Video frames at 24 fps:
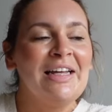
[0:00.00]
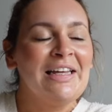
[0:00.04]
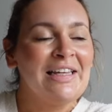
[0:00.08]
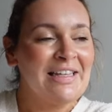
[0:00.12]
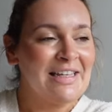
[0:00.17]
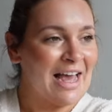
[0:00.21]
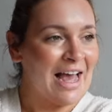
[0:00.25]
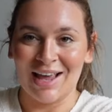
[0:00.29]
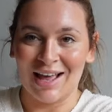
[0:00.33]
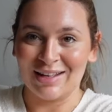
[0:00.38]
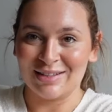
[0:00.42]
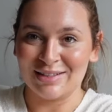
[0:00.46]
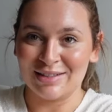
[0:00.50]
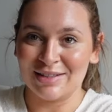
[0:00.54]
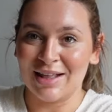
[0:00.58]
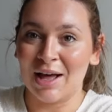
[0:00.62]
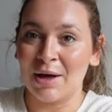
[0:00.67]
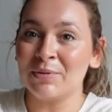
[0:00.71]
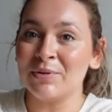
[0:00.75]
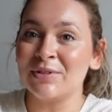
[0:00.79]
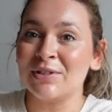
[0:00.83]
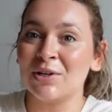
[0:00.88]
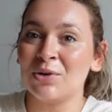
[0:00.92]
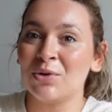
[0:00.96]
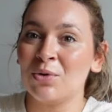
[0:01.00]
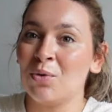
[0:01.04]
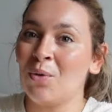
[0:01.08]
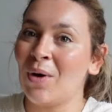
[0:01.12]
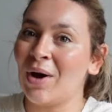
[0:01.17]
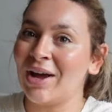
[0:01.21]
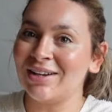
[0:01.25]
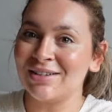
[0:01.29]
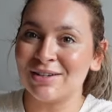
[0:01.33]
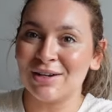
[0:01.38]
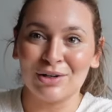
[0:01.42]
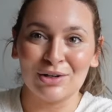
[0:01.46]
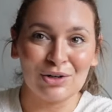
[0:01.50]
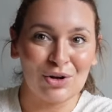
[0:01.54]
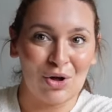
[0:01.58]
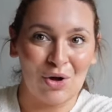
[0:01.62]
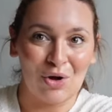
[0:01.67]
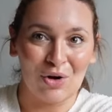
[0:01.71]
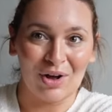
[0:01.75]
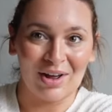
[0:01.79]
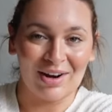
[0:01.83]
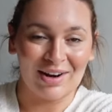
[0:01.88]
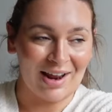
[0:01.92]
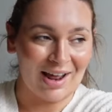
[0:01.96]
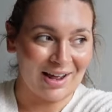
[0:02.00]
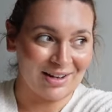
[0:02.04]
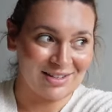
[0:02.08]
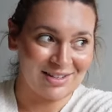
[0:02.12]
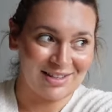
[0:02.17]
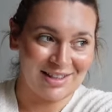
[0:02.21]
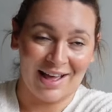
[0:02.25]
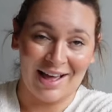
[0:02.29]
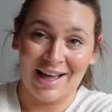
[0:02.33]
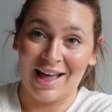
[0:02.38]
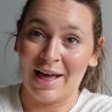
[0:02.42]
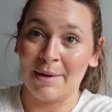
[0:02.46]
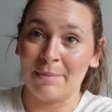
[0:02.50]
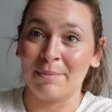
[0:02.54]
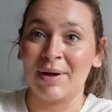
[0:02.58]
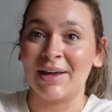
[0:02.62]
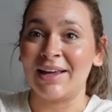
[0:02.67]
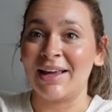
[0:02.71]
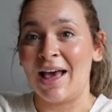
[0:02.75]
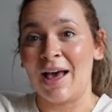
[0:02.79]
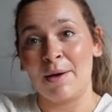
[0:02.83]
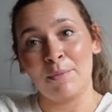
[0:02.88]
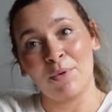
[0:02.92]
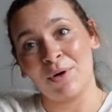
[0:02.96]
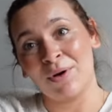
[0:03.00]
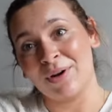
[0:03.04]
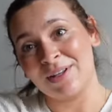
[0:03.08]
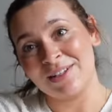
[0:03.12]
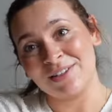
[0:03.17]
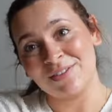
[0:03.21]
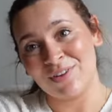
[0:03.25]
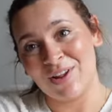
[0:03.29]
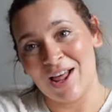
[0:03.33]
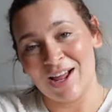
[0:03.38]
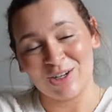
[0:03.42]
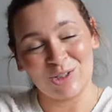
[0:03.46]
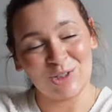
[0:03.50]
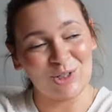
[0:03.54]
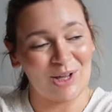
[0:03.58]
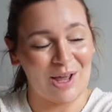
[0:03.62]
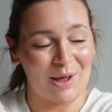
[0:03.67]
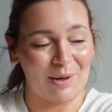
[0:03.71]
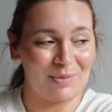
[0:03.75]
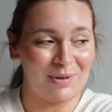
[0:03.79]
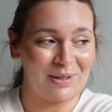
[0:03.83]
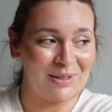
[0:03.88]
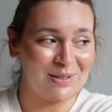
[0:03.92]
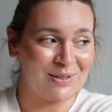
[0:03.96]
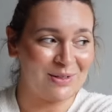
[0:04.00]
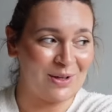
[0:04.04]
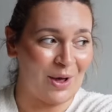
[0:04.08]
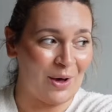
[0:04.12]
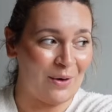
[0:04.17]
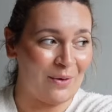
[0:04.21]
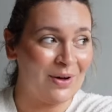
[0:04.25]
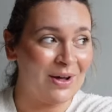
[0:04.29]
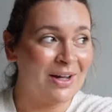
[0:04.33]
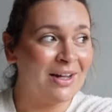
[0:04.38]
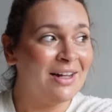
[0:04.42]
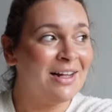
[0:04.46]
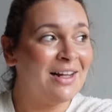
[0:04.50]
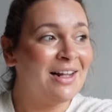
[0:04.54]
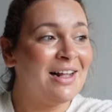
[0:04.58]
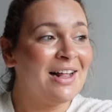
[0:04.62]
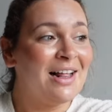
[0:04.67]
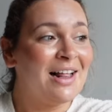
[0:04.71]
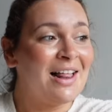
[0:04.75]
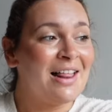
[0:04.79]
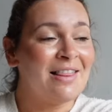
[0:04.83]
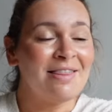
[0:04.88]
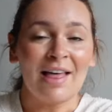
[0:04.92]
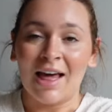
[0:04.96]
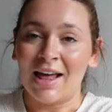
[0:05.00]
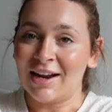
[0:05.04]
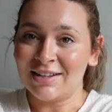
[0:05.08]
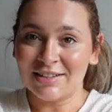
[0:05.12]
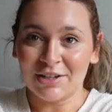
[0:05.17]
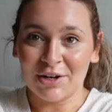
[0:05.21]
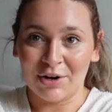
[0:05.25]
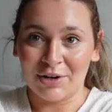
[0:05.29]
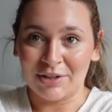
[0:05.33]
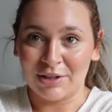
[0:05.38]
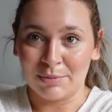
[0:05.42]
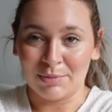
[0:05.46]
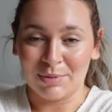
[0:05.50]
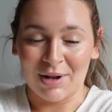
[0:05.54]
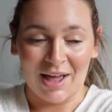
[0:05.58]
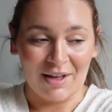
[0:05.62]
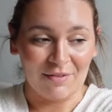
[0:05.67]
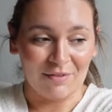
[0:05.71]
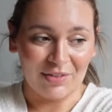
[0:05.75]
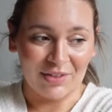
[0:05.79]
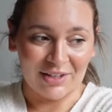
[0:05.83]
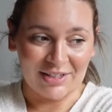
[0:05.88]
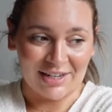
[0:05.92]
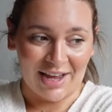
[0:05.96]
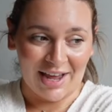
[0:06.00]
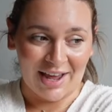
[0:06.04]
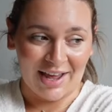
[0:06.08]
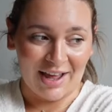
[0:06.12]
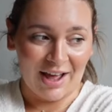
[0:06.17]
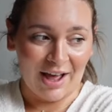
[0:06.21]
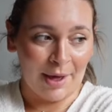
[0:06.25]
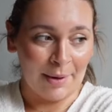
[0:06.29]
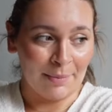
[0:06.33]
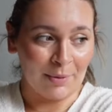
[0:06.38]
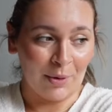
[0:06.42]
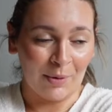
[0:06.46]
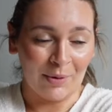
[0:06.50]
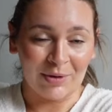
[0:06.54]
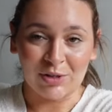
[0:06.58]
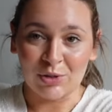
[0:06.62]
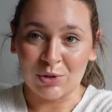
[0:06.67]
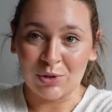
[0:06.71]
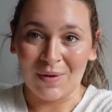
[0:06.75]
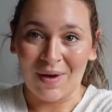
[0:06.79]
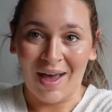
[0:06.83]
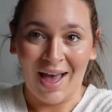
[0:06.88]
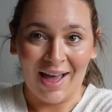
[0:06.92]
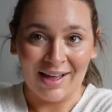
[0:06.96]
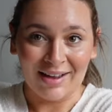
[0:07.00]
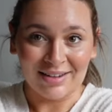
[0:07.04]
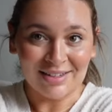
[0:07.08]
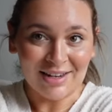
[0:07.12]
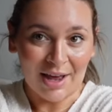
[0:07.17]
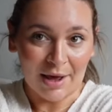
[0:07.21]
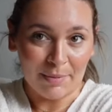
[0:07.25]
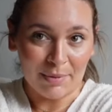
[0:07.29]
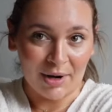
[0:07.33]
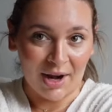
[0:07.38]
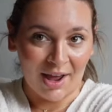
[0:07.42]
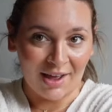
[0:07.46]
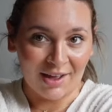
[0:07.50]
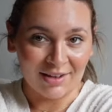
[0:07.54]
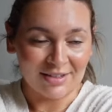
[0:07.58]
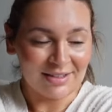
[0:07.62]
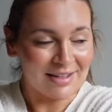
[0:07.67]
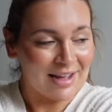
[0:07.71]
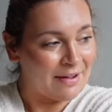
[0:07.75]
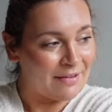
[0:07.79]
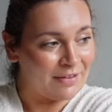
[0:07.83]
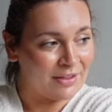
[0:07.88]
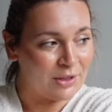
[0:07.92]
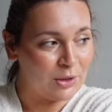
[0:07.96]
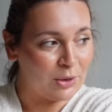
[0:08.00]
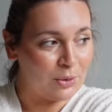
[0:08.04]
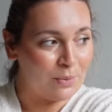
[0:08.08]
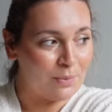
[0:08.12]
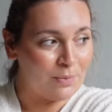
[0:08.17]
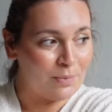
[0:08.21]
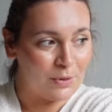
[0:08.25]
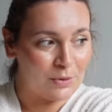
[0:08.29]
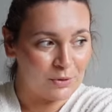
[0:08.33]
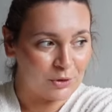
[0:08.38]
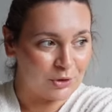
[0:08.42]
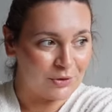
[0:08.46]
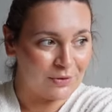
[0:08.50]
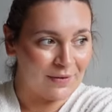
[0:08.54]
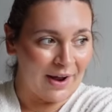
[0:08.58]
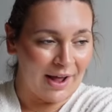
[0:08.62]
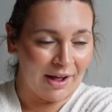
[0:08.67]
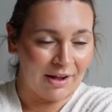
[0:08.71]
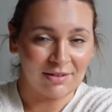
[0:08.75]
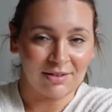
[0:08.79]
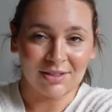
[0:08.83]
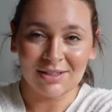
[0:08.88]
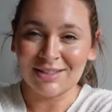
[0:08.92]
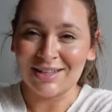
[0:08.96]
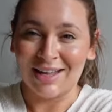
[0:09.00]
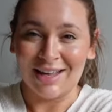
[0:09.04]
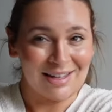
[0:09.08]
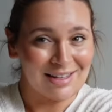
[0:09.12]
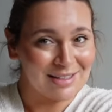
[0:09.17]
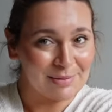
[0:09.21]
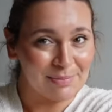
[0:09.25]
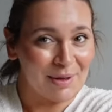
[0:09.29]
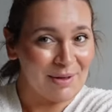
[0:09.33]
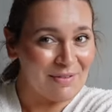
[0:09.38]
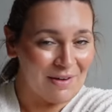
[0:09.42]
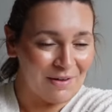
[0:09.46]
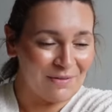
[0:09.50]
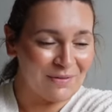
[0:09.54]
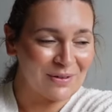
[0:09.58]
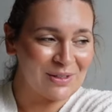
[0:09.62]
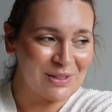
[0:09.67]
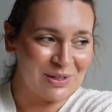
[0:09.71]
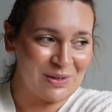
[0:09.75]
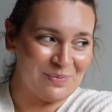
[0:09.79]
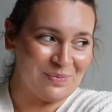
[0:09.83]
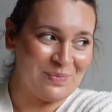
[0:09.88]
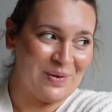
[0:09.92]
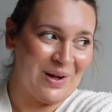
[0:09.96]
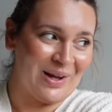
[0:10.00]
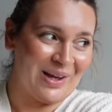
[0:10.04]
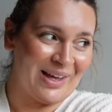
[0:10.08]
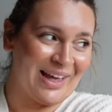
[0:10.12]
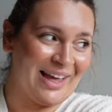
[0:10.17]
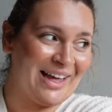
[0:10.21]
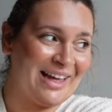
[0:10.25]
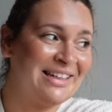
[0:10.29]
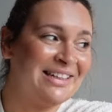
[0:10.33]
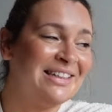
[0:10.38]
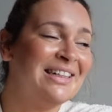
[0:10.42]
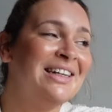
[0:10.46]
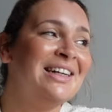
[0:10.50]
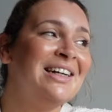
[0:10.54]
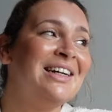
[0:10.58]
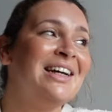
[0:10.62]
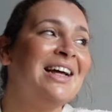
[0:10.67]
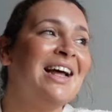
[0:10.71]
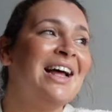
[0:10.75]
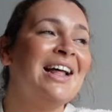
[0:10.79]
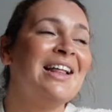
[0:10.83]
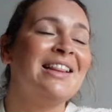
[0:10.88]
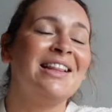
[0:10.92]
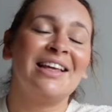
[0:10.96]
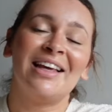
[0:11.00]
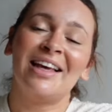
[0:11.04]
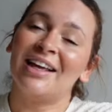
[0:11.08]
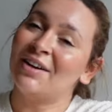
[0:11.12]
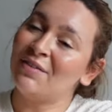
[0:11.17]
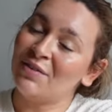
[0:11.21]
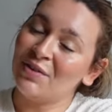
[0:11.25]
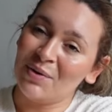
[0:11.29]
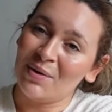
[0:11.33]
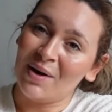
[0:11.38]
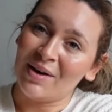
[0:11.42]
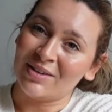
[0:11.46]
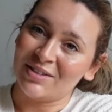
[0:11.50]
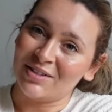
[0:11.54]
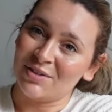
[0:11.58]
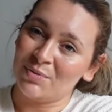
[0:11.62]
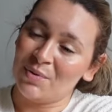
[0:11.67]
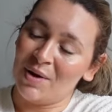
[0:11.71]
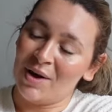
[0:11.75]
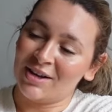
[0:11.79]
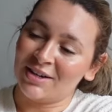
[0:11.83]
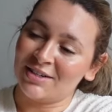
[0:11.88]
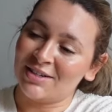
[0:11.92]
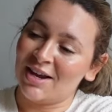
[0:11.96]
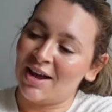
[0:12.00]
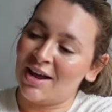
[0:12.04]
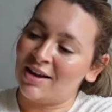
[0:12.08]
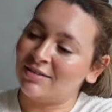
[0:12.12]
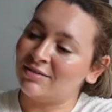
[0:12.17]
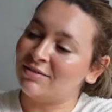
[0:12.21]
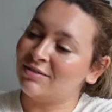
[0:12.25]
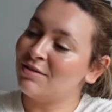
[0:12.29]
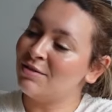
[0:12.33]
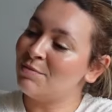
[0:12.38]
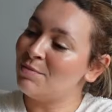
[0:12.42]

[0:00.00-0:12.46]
yes, that was quite a long nap there, and my camera is flashing at me. So that is currently the plan for the day. I'm going to head to M&S, have a little mooch around, because it is my favorite supermarket, and get a few hours of work done.